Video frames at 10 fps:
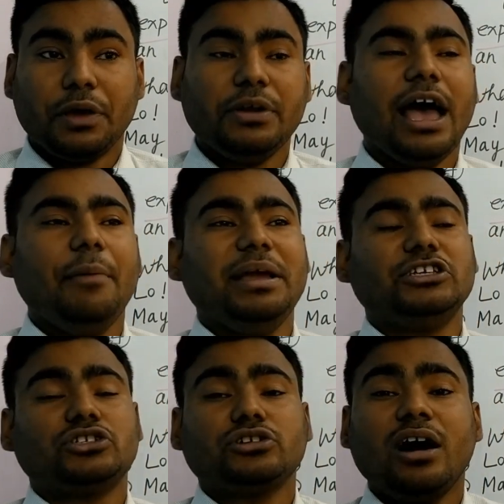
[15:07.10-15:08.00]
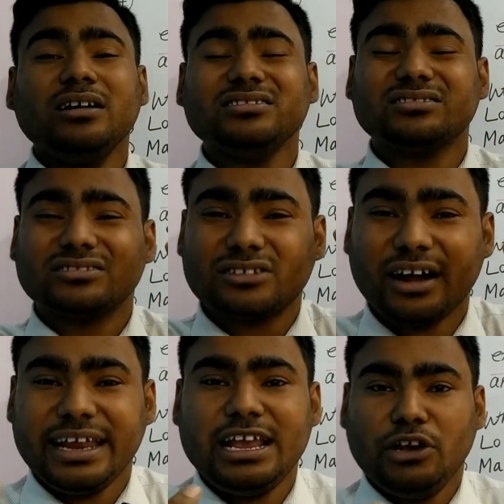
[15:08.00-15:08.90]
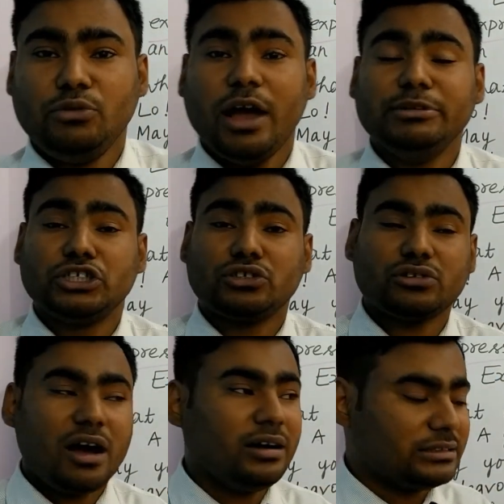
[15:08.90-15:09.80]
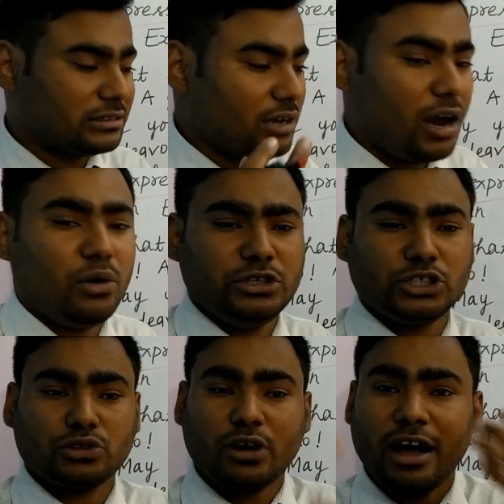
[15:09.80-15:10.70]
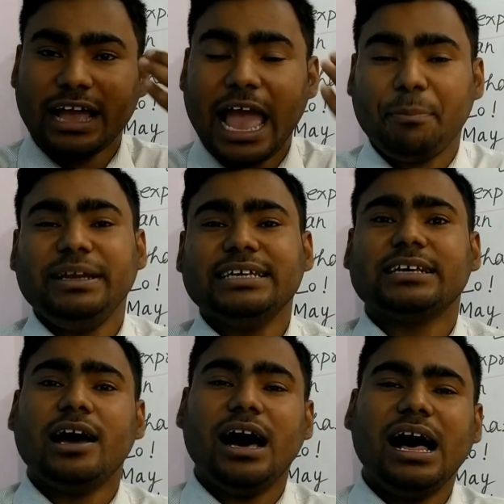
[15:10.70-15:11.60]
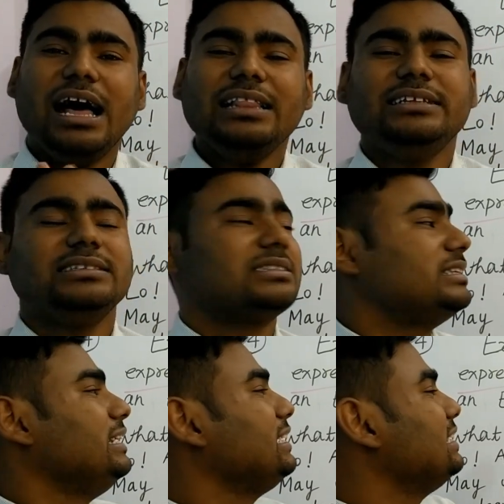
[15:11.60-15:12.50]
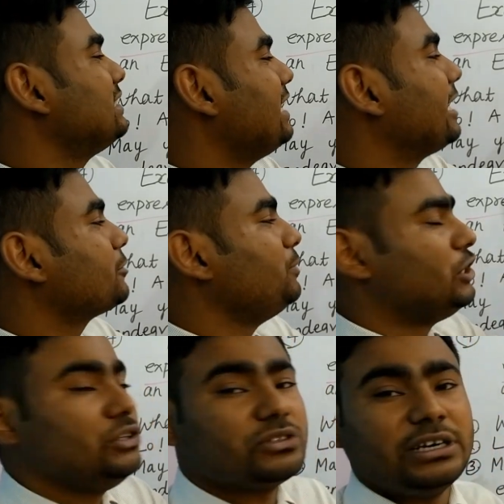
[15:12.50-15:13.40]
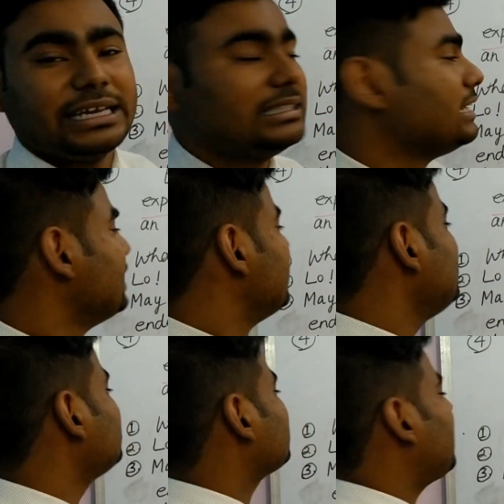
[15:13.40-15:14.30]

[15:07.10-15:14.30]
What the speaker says: you have a strong sudden, you have a strong sorrow, strong happiness. All these things is explanatory sentence, is